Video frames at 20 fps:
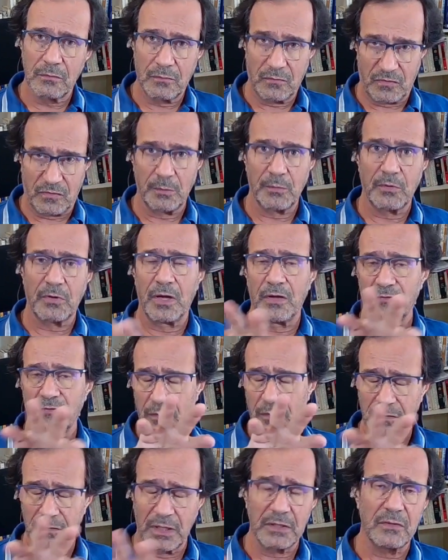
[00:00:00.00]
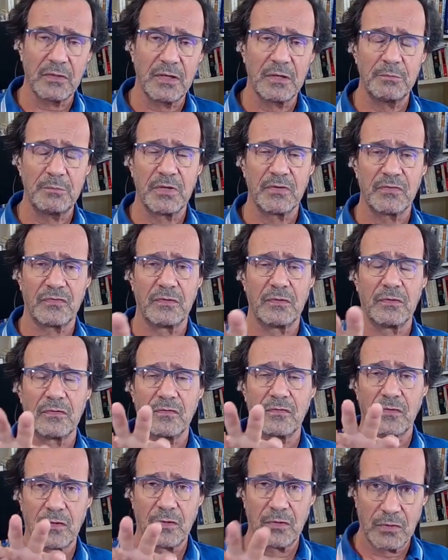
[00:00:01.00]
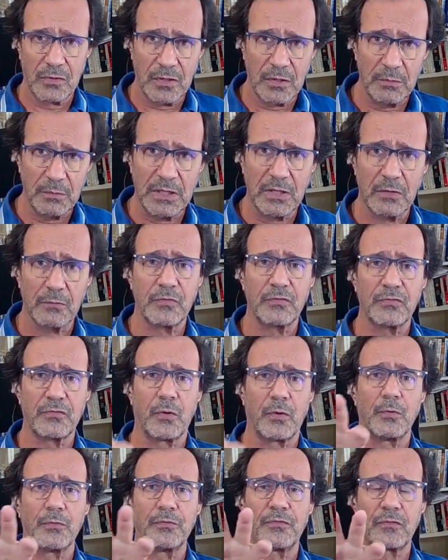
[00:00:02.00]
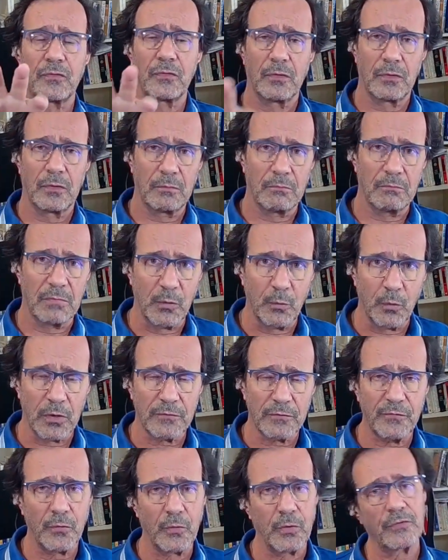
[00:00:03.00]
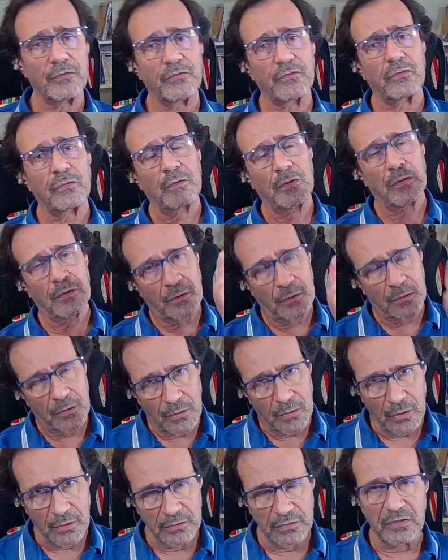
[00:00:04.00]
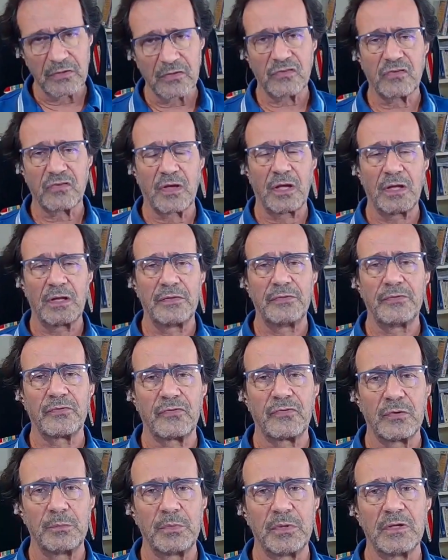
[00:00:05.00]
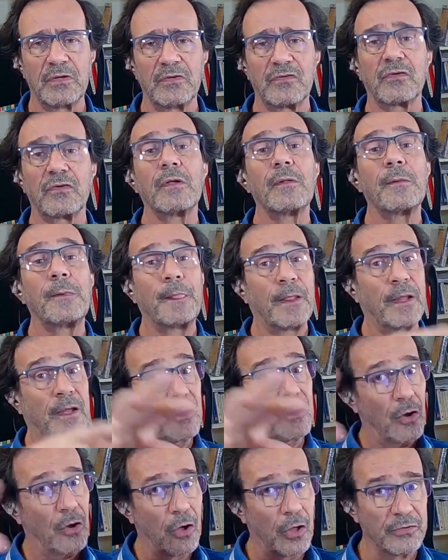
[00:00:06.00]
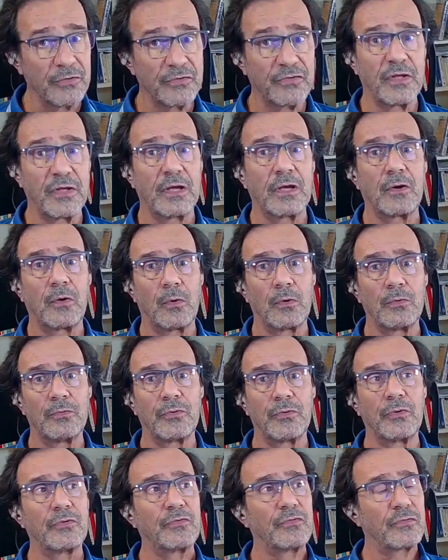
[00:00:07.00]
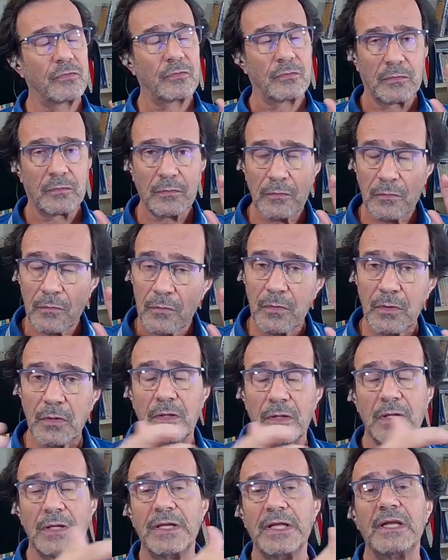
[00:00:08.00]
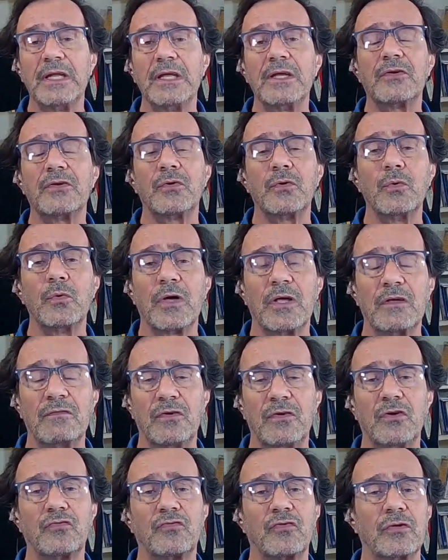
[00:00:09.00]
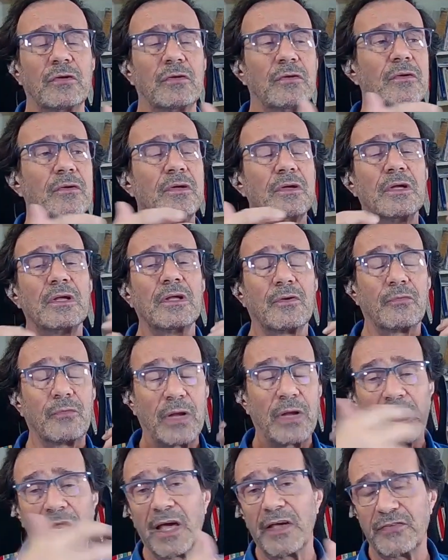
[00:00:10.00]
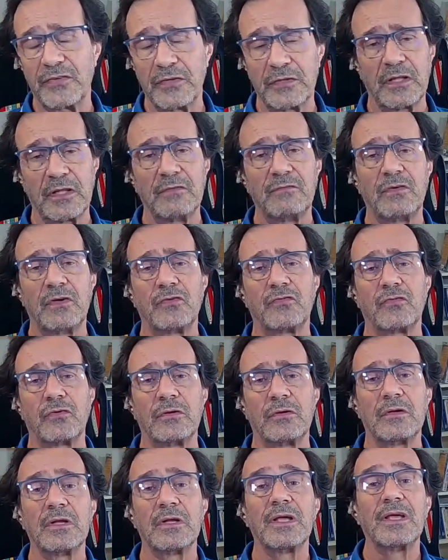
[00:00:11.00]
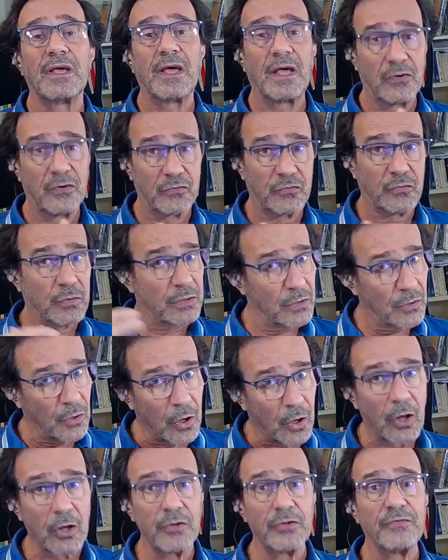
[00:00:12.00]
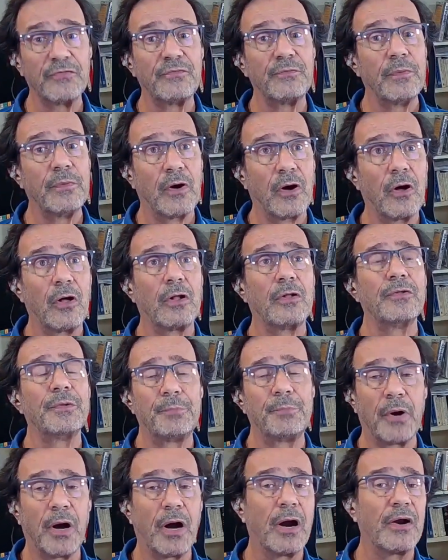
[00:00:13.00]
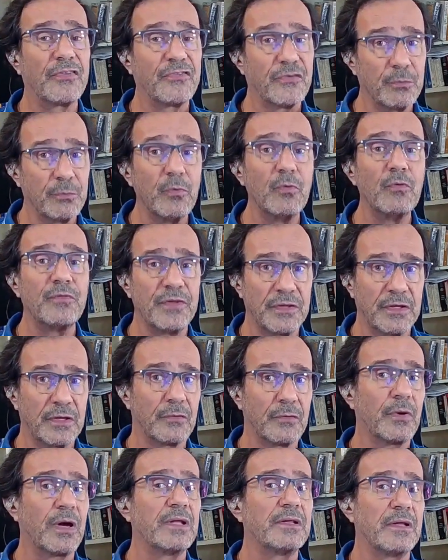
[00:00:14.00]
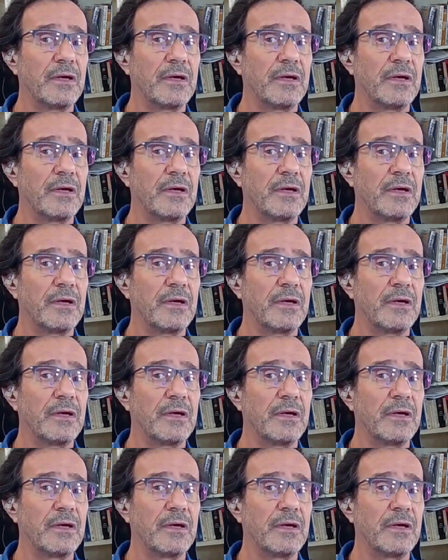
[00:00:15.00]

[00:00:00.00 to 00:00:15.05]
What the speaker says: summarizing day to day business, immediate results. My workforce, on the other side, leadership is all the stakeholders leading to a vision, realizing that vision, and ensuring that all the parts move in the right